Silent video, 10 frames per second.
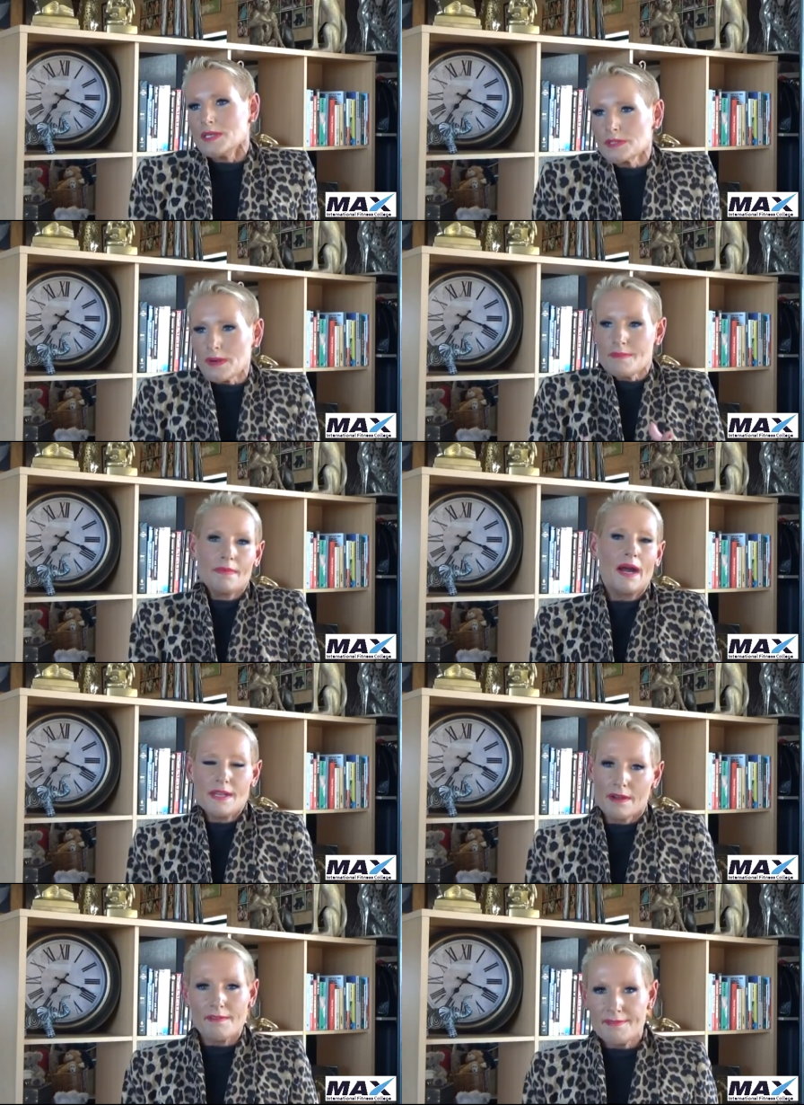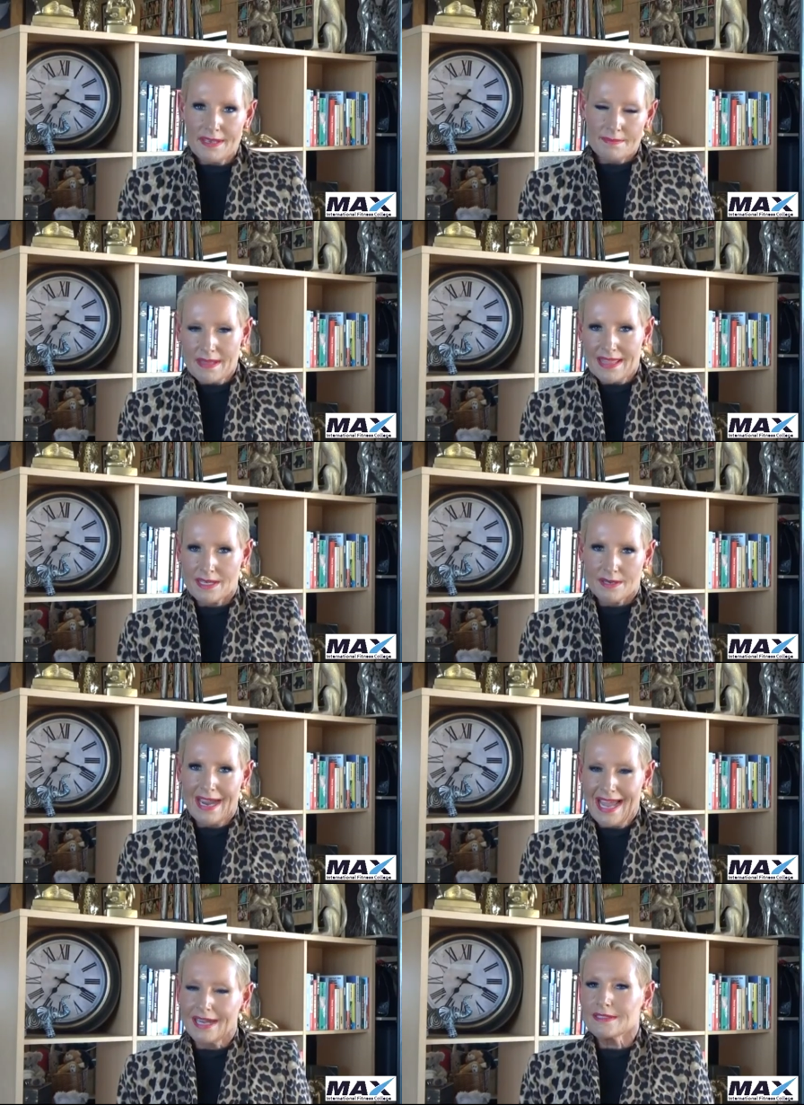or I might not fit in with the
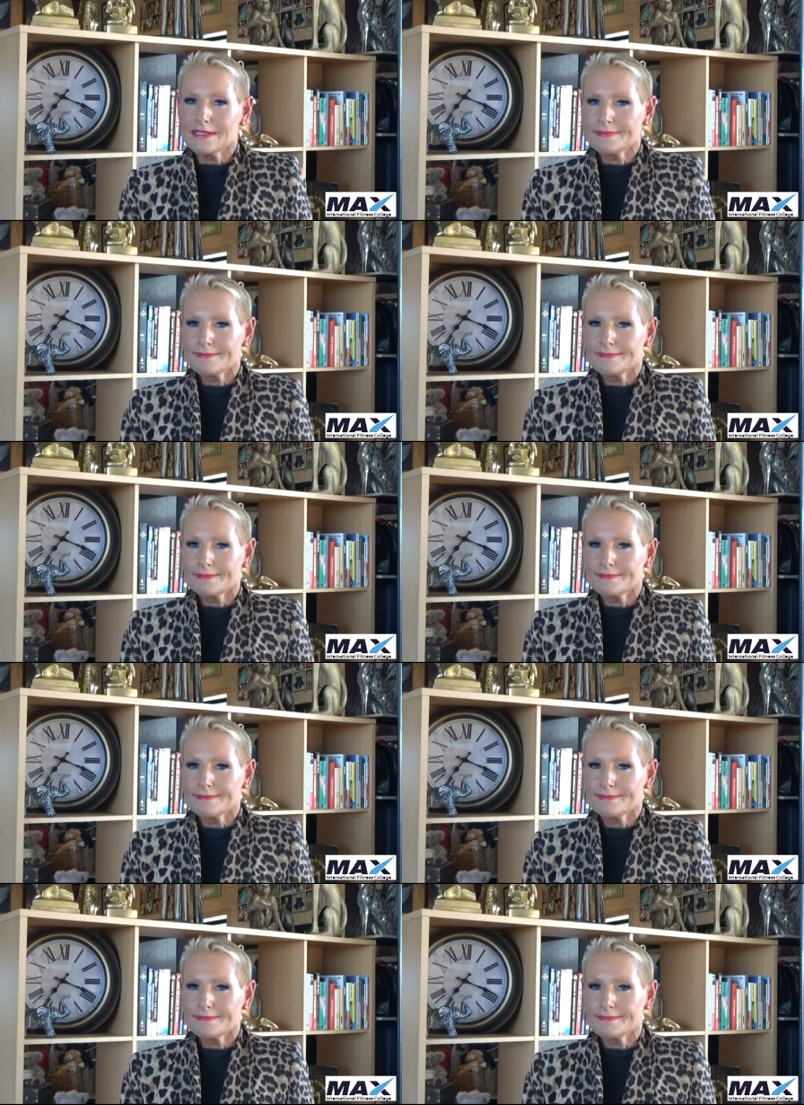crowd.